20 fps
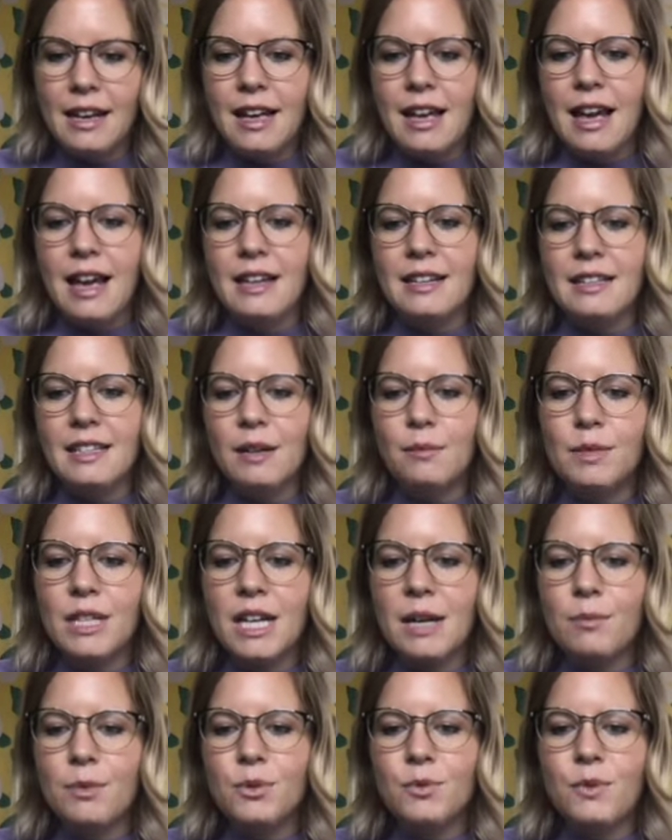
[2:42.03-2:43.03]
And
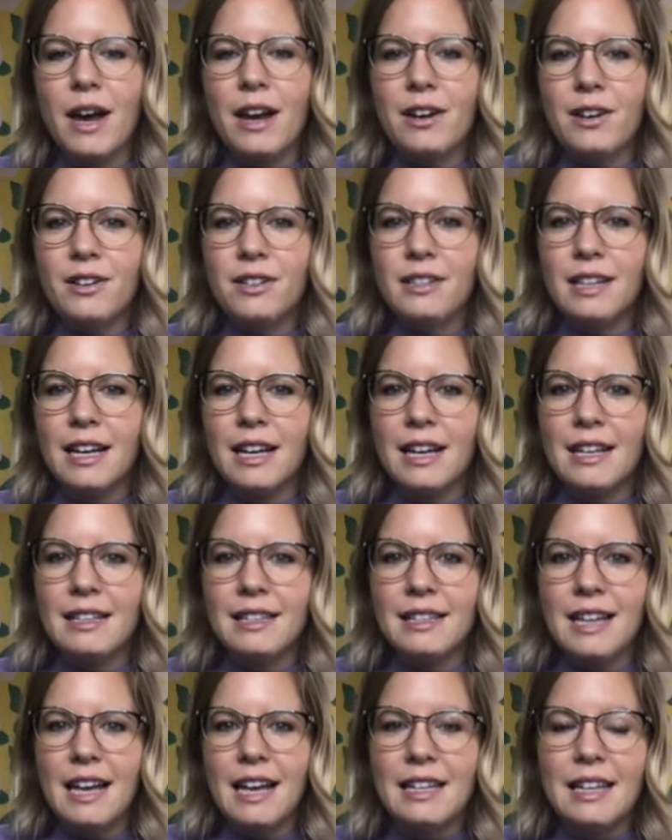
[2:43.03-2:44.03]
sometimes writers, like I
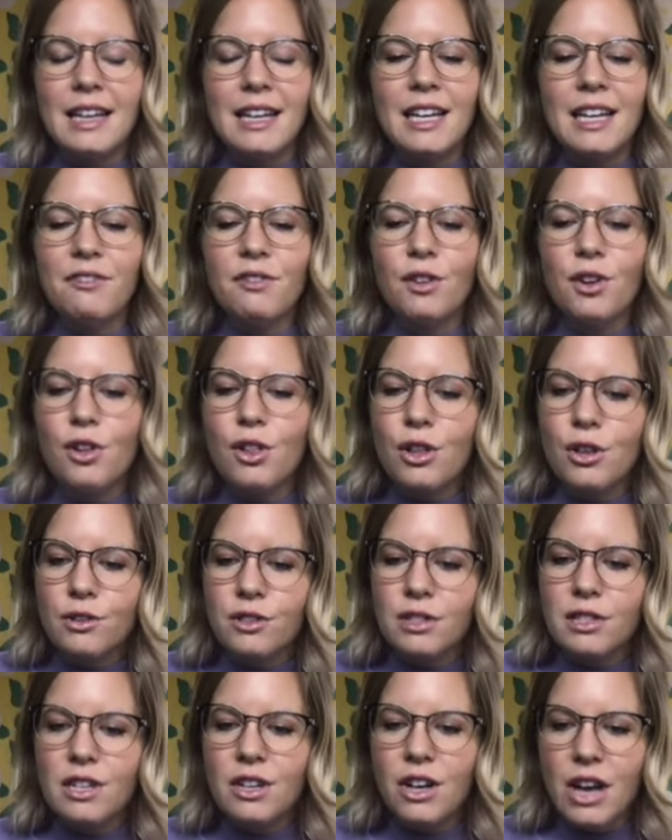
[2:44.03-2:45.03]
said, they even close
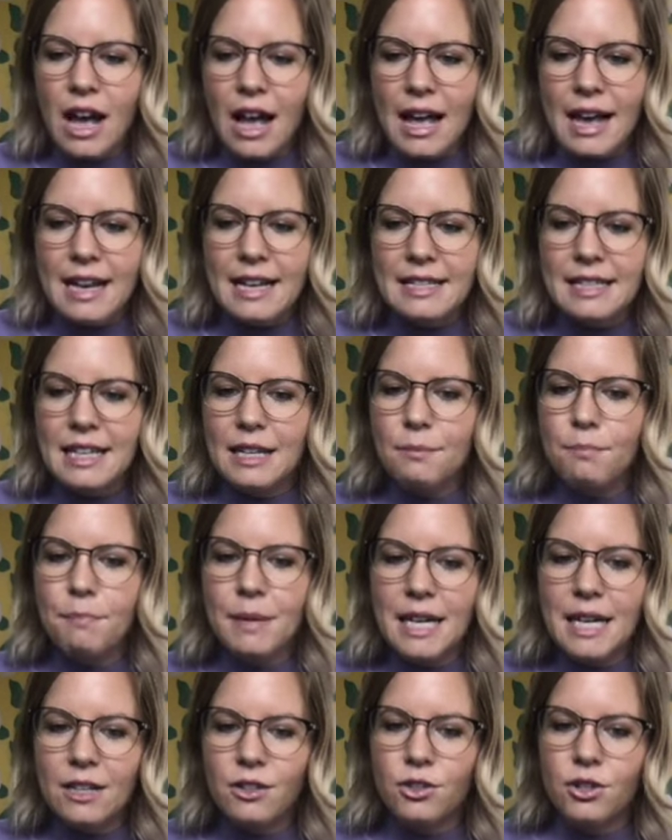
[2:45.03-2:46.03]
their eyes and
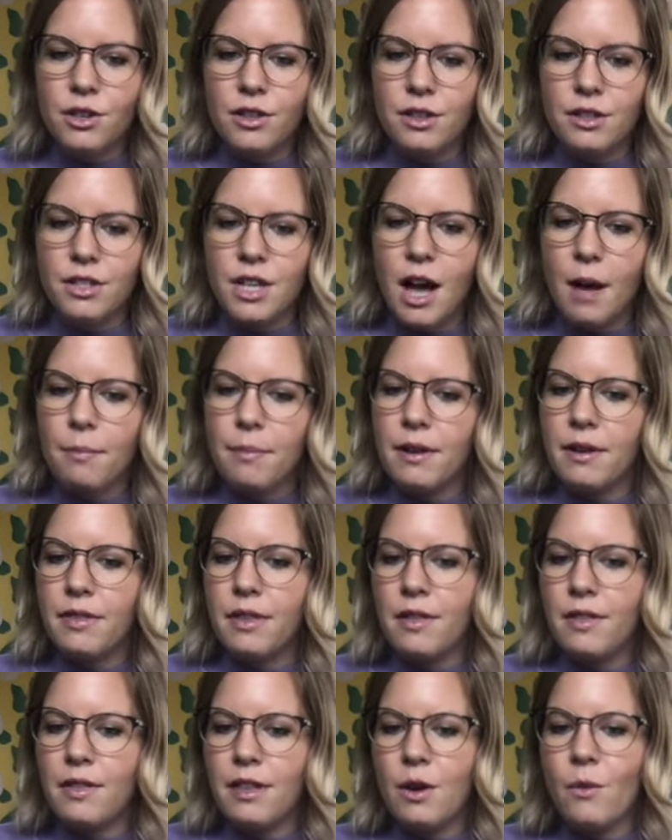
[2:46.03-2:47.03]
picture the topic
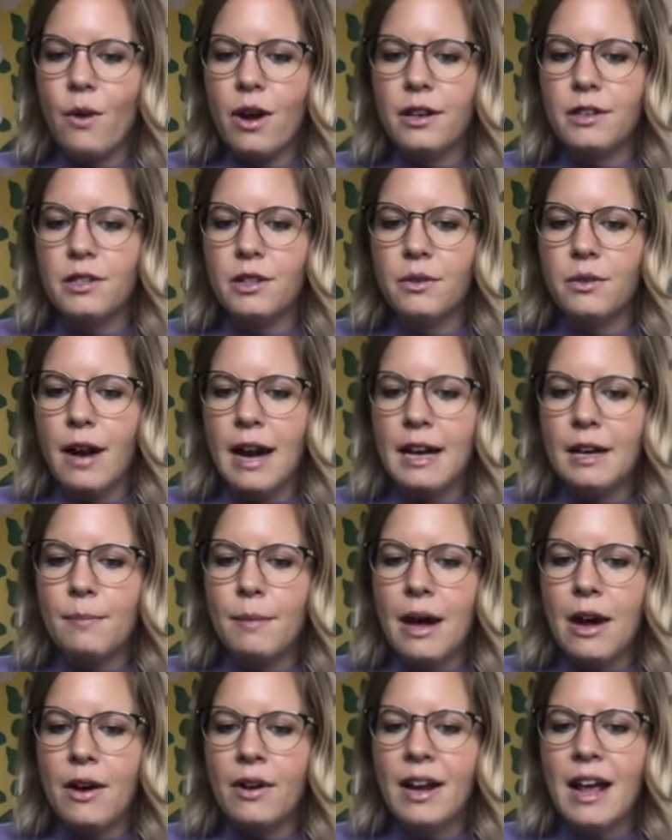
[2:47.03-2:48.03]
that they want to write
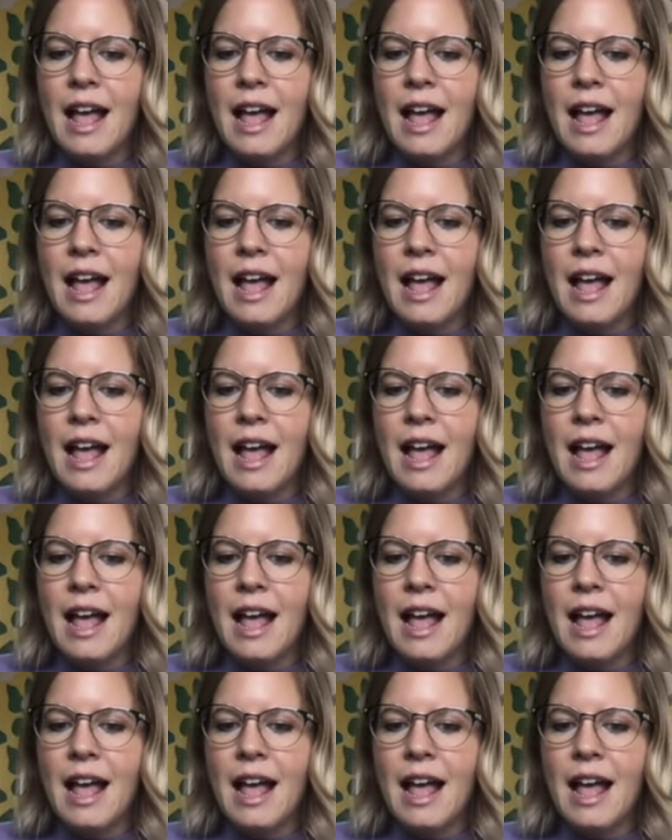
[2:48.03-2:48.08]
about.